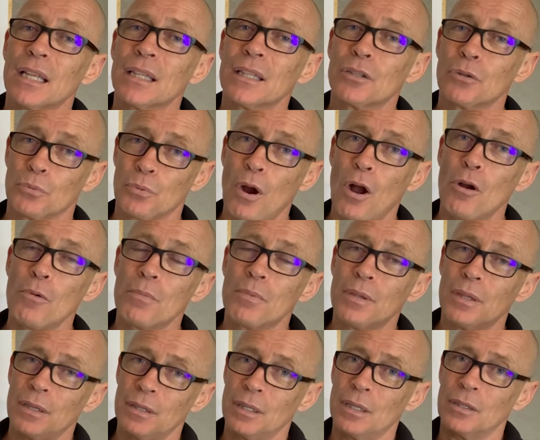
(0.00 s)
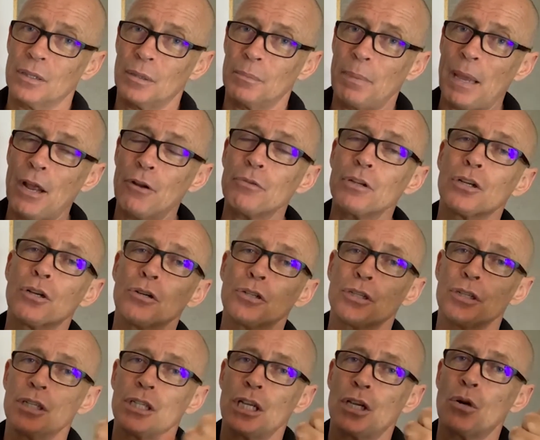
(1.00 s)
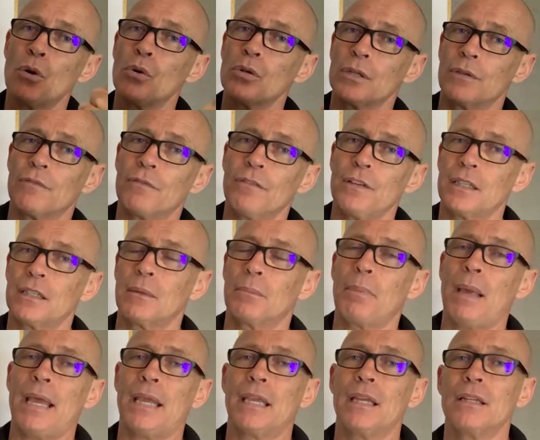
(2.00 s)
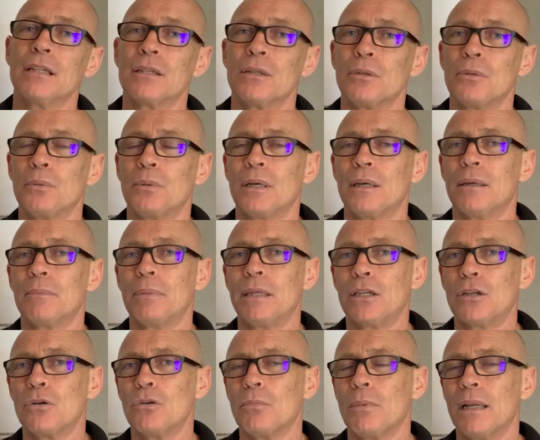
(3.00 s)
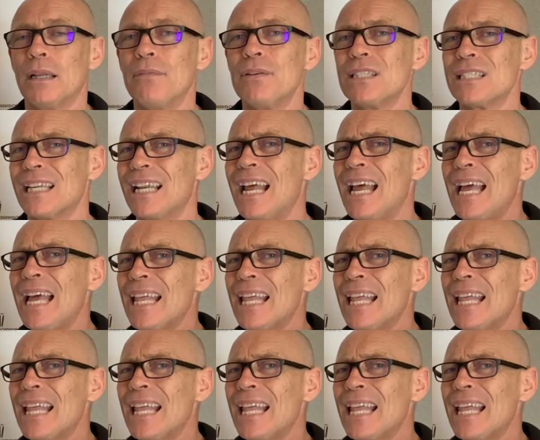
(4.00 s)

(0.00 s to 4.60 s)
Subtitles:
the rope, the boundary cushion as he caught it and flicked it back in to be caught by Livingston.